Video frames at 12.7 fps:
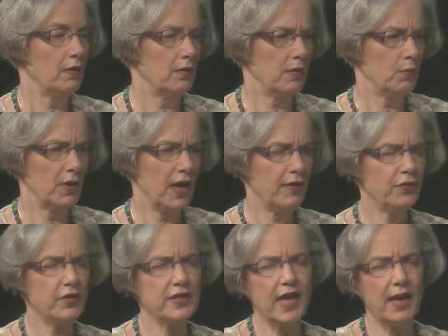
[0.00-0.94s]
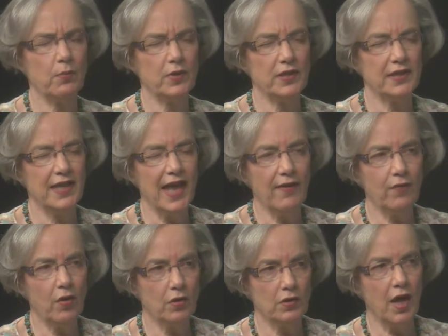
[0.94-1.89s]
when I first came, we didn't have a
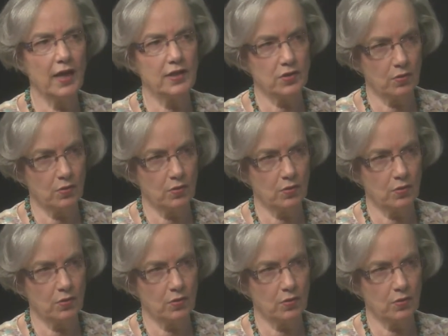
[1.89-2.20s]
whole lot,